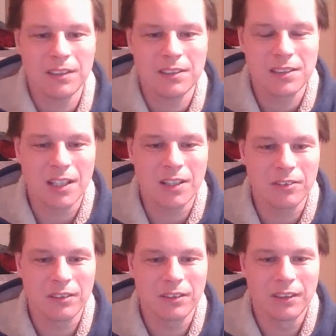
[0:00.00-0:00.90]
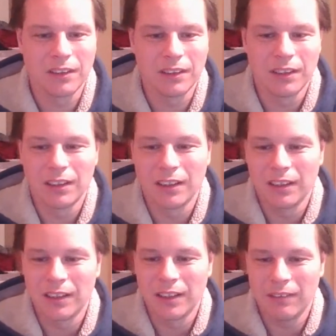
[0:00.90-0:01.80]
So
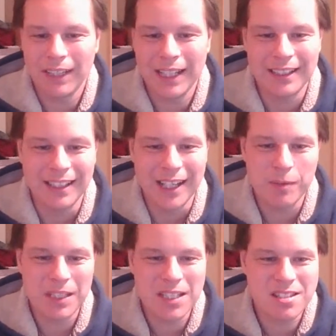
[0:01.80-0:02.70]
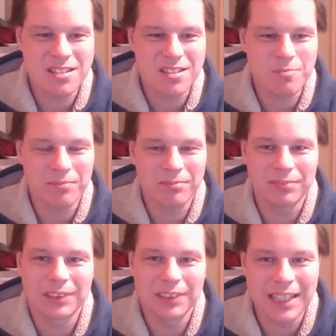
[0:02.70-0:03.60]
we're getting there. I mean, there's
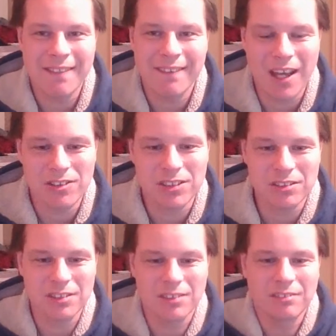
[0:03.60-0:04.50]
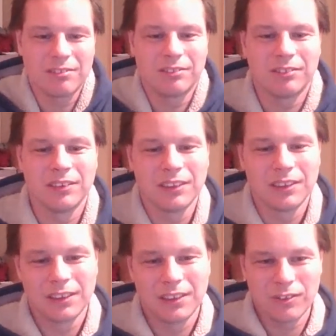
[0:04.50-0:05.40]

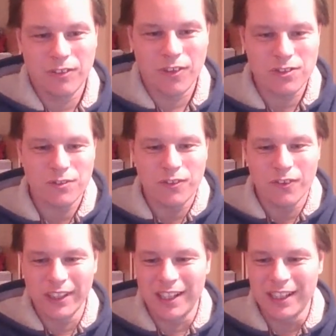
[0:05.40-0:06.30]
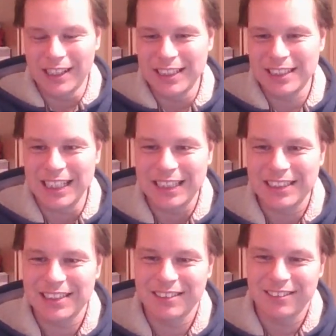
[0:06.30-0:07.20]
10,449 of these
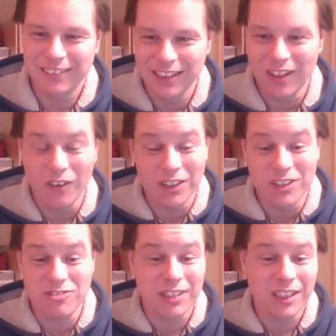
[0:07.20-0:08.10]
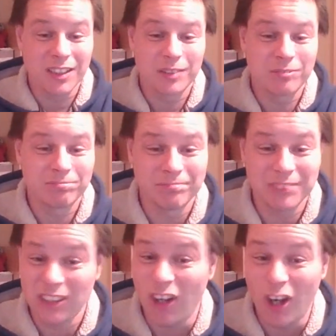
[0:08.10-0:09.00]
things in the whole country.
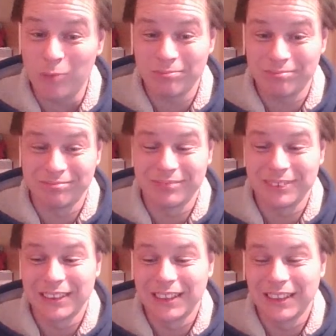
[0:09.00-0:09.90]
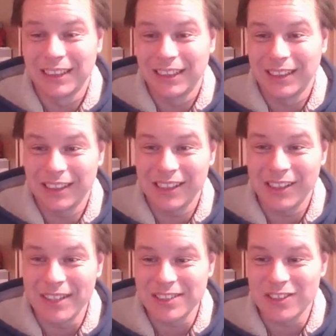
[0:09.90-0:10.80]
It's a lot. And I
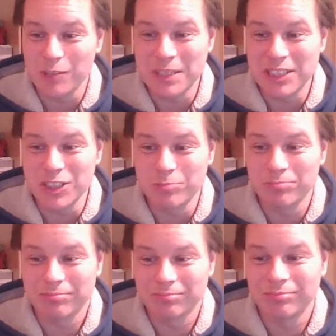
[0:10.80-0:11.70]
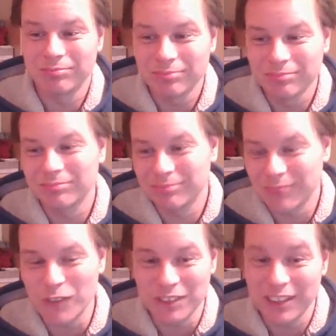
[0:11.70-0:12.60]
know it's not going to be done
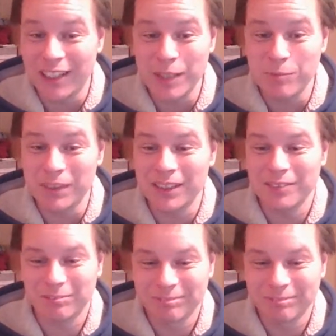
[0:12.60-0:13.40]
overnight, but